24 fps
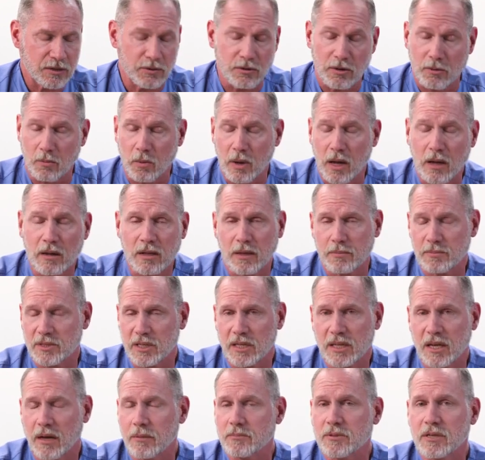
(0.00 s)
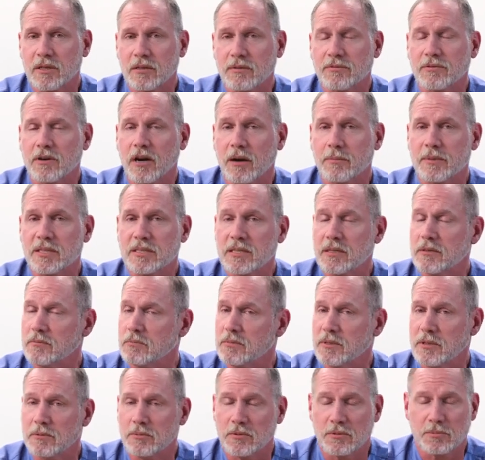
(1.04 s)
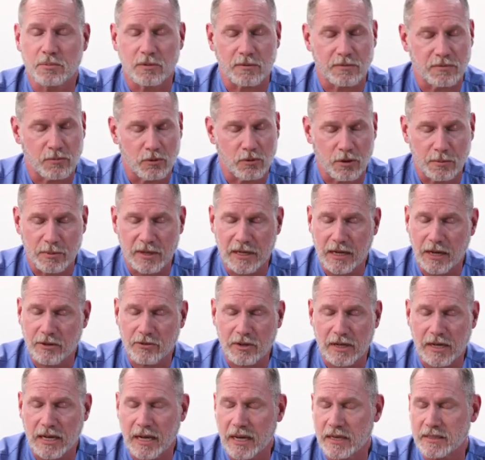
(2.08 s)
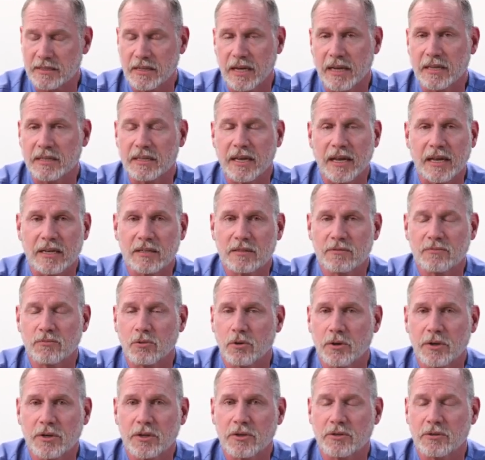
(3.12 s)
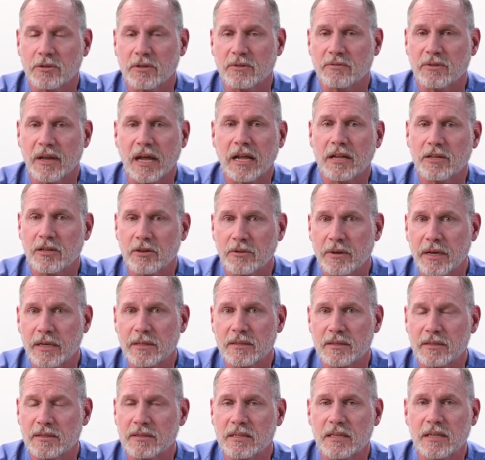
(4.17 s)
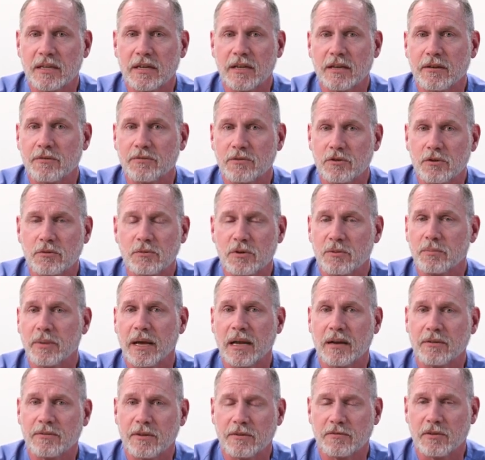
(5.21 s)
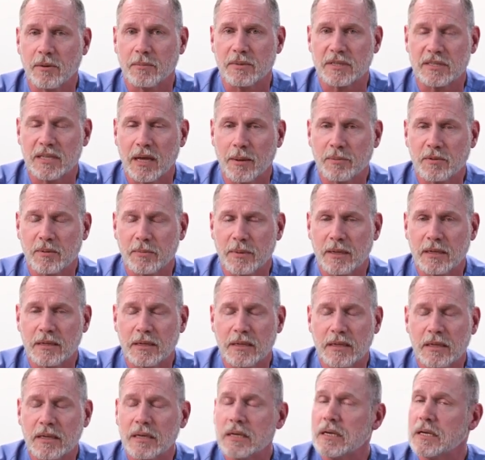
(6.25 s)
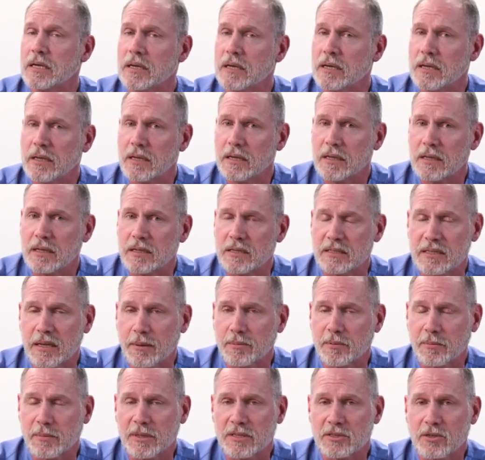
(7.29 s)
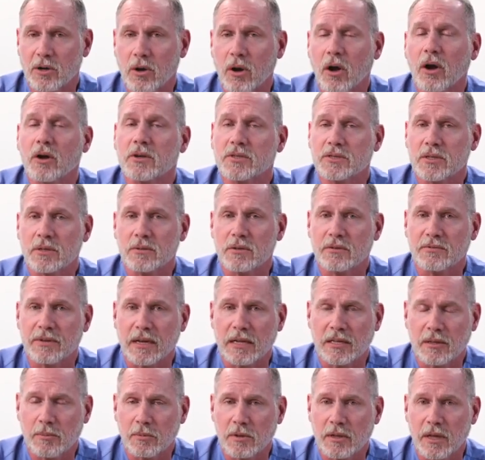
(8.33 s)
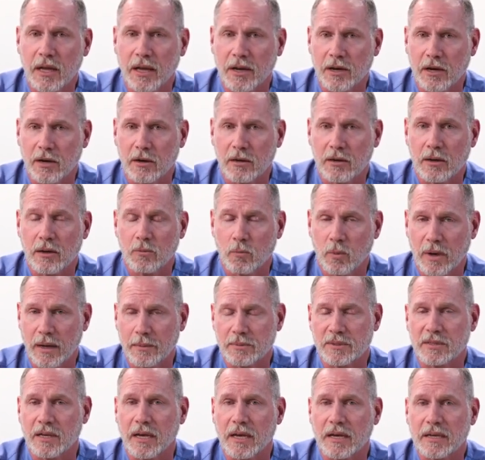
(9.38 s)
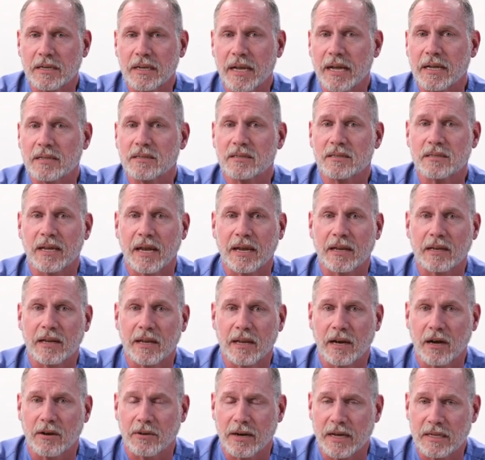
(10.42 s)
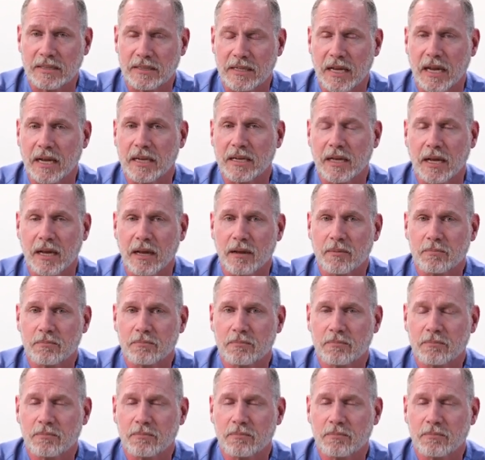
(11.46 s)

You are welcome to come to the pharmacy. We will perform a nitric oxide test for you to evaluate to see if you would benefit from a supplement. The supplements are also available on our website at stanleyrx.com.